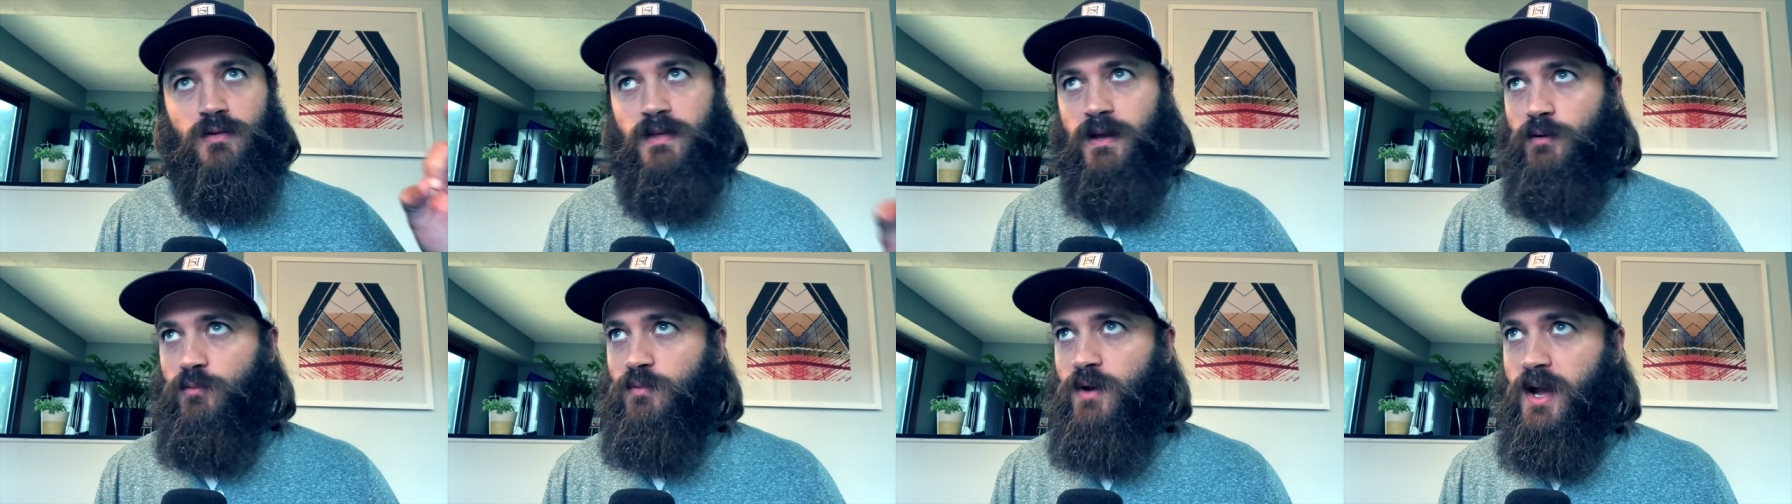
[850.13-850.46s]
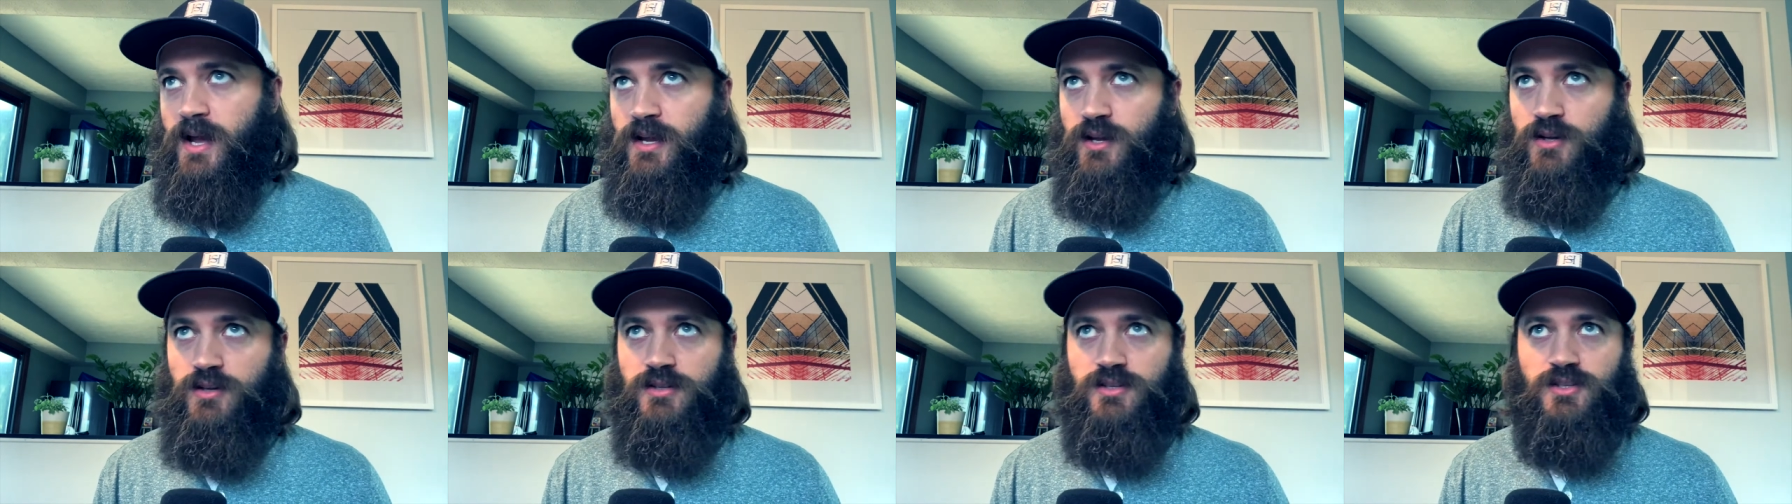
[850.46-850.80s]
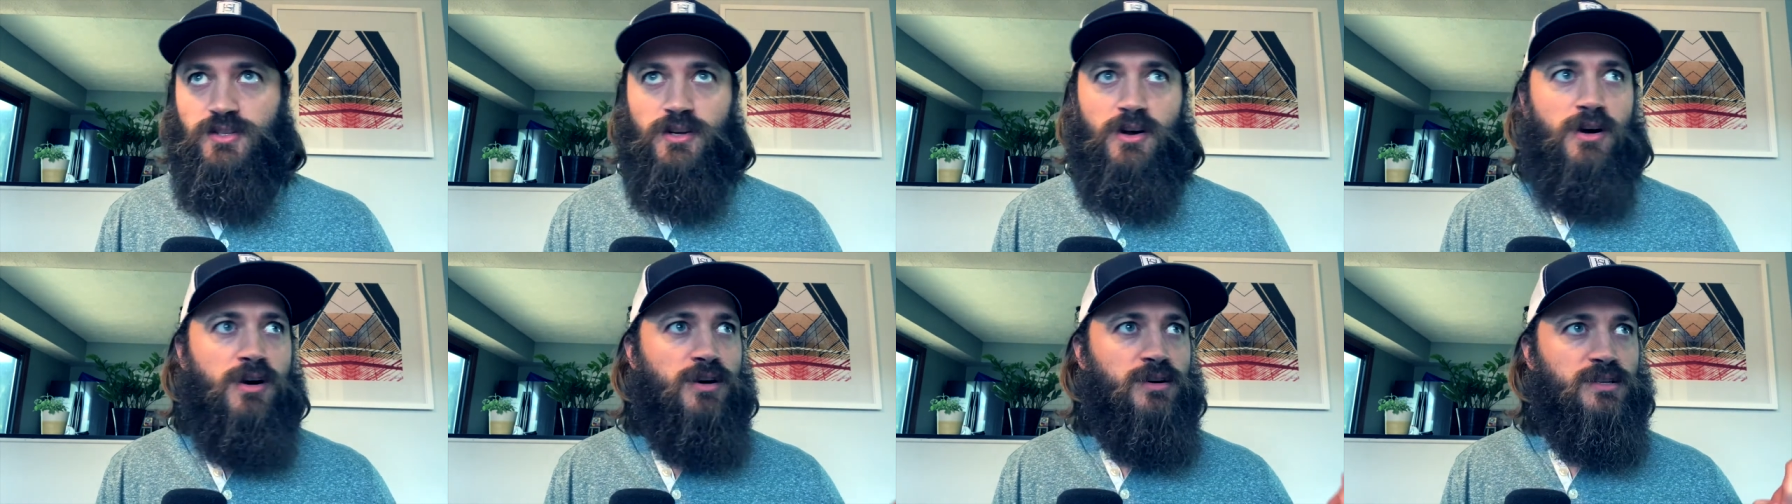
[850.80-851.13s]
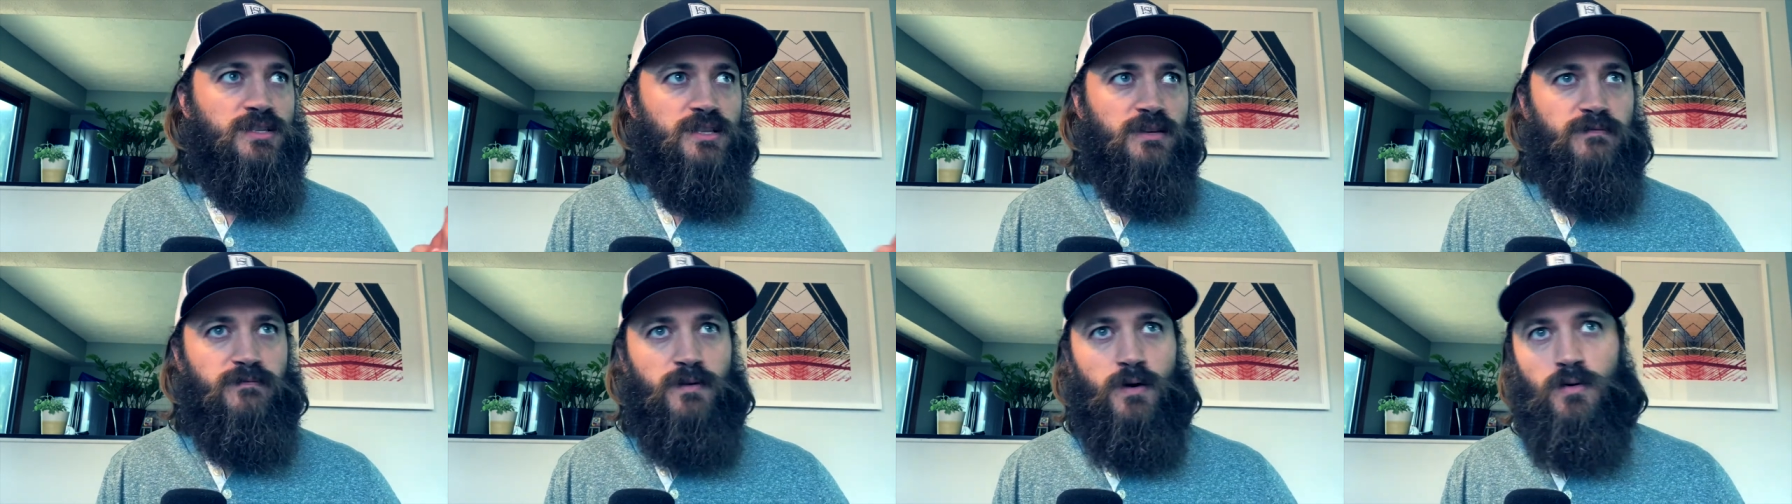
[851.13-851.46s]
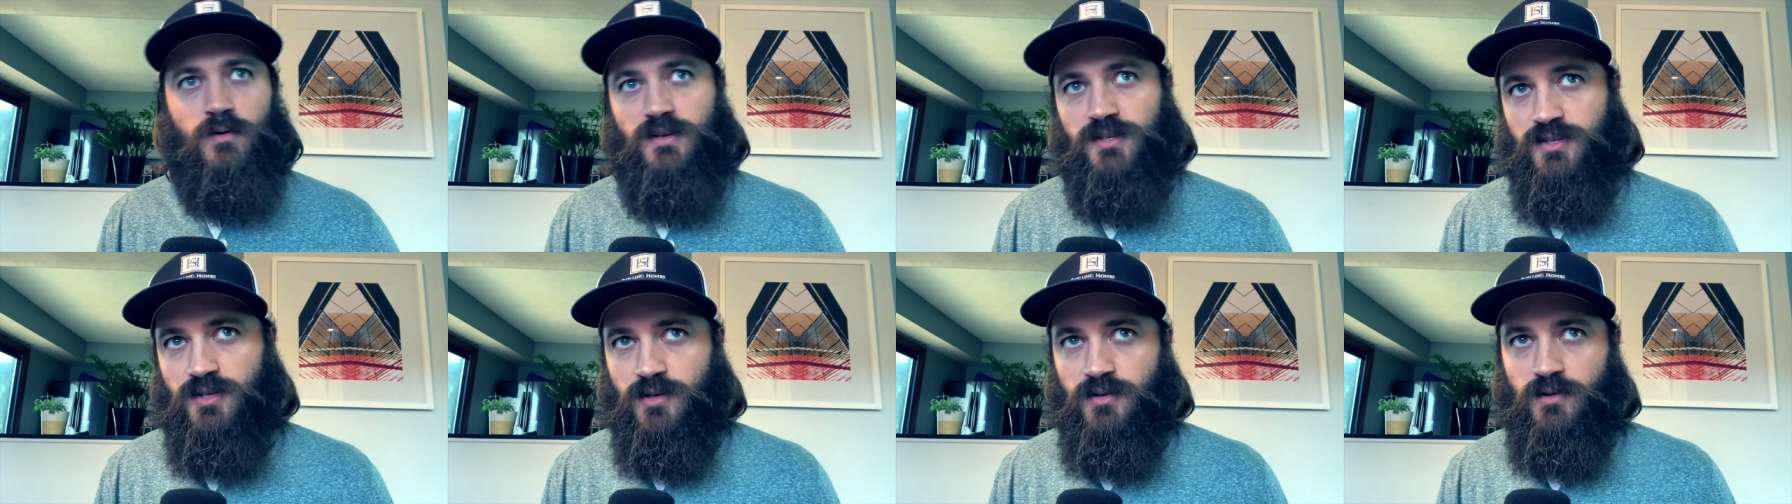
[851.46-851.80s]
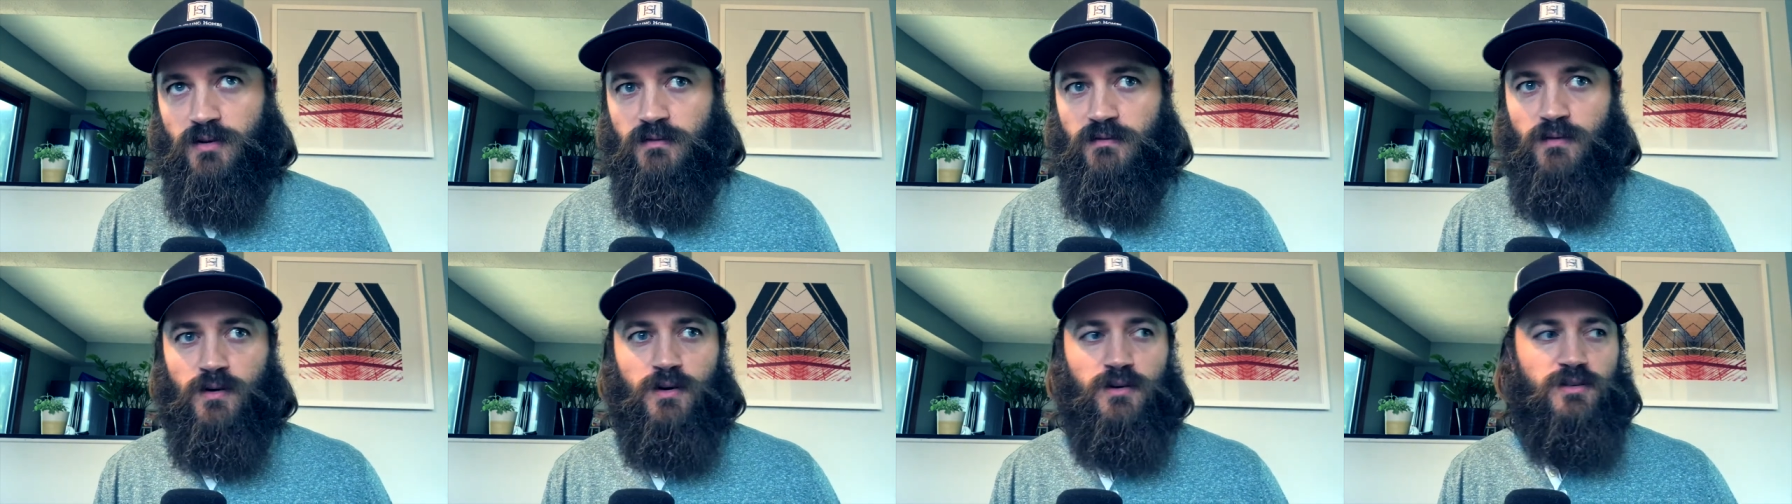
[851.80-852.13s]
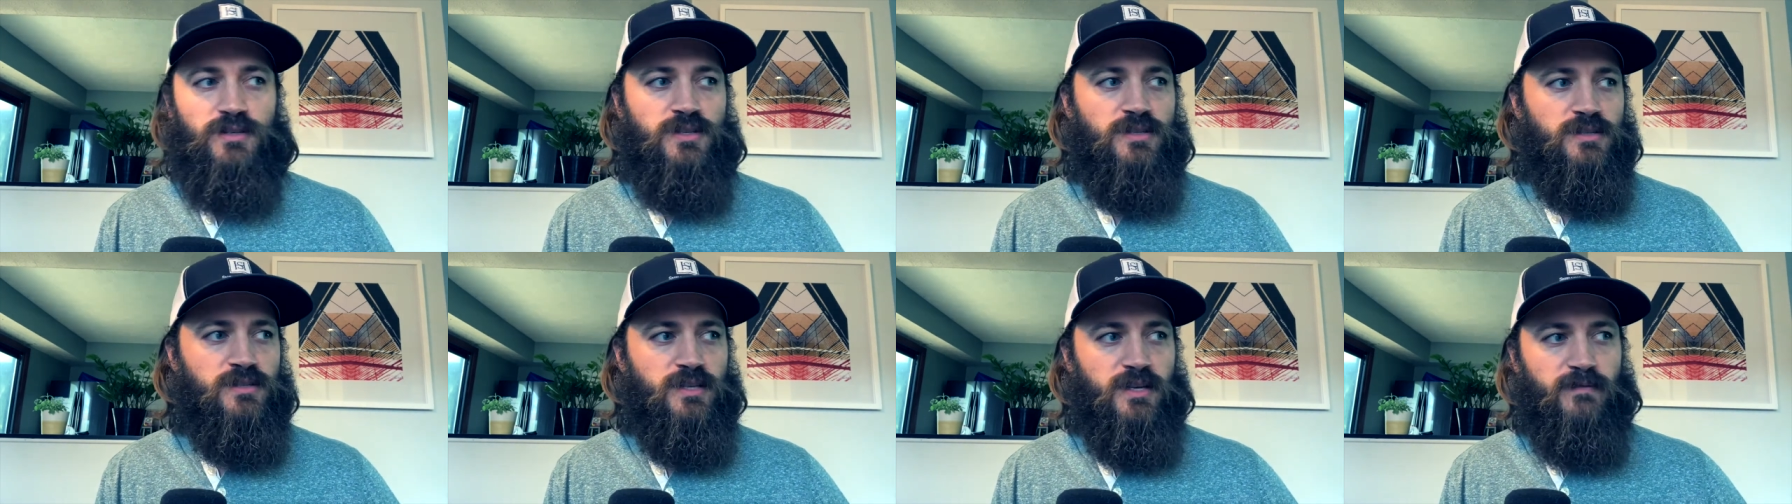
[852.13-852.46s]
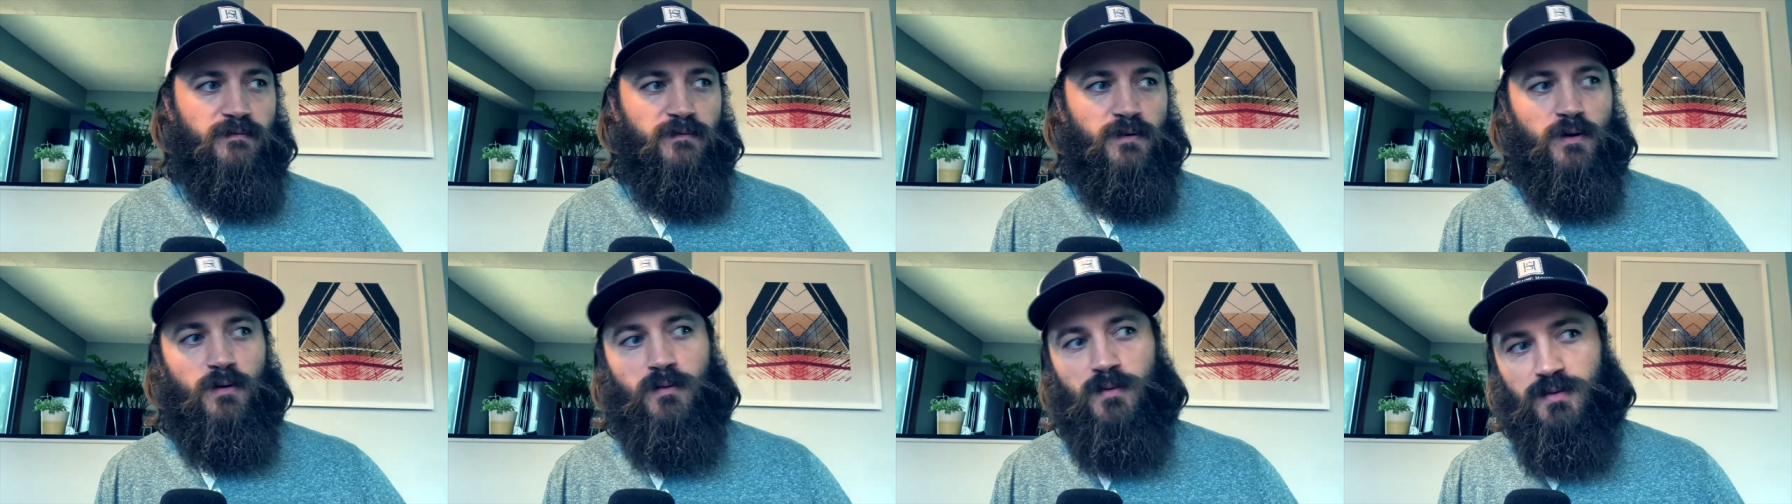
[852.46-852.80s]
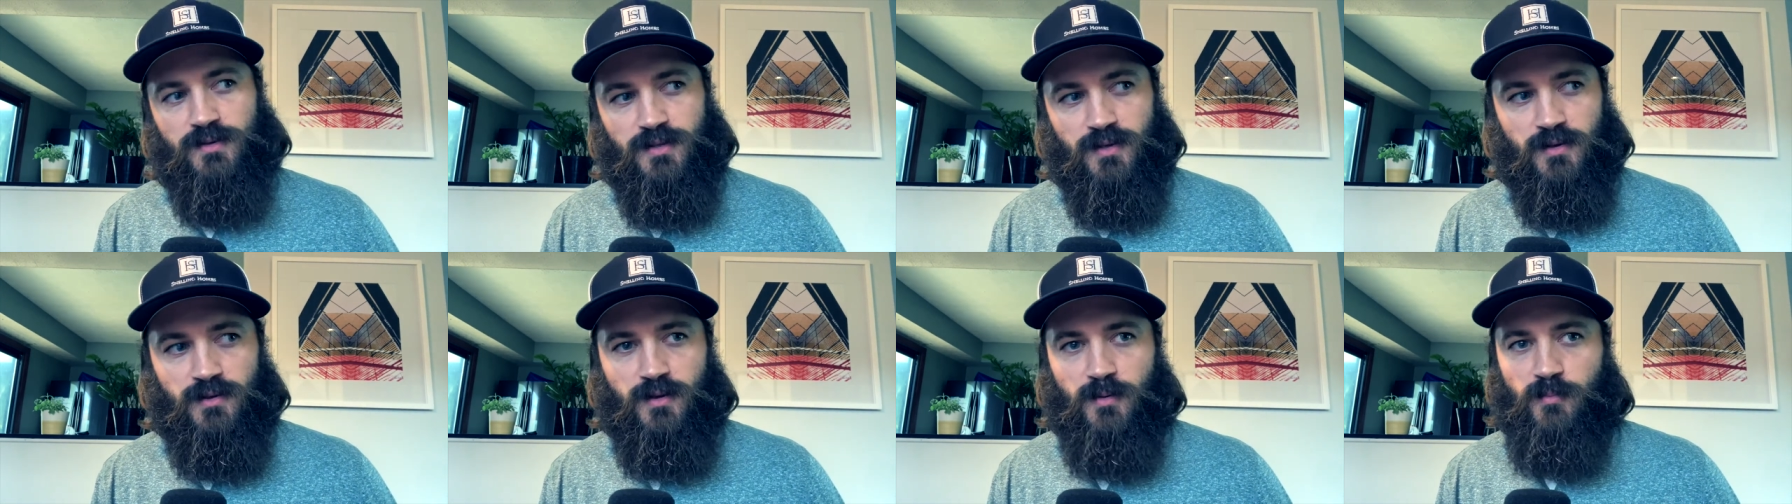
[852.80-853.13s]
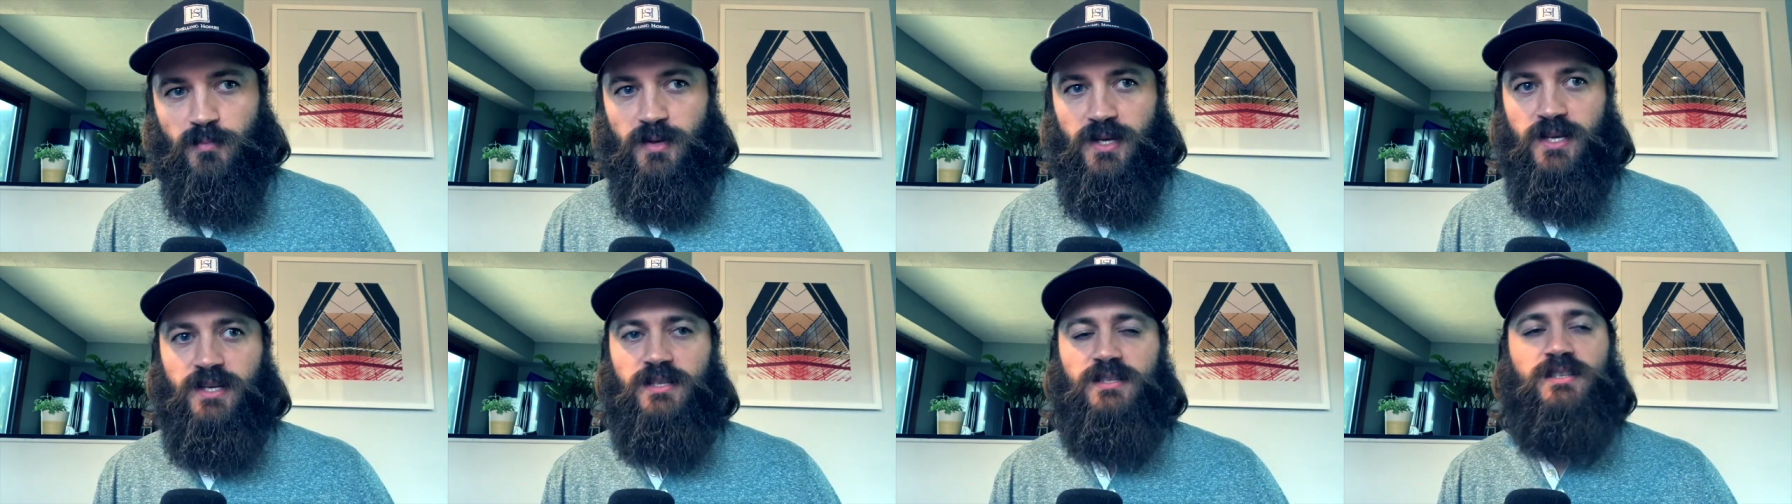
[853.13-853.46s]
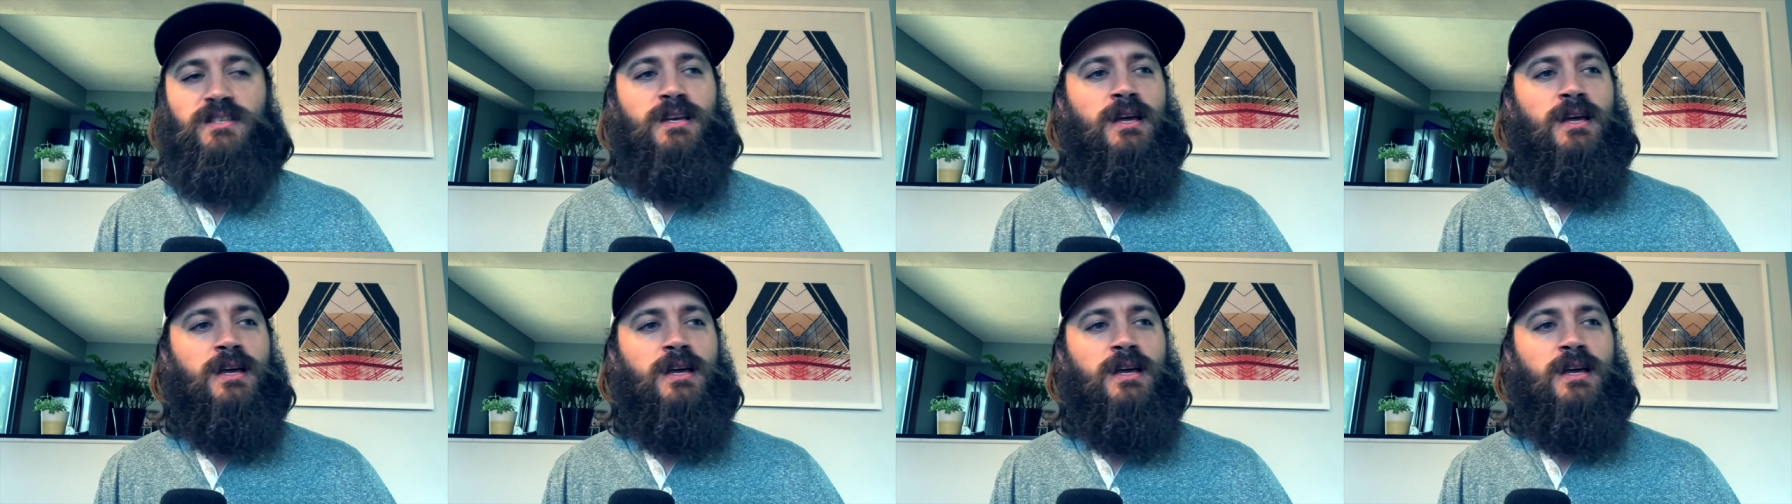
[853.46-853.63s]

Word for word: they write good songs, they focus on their verses, they focus on their beats,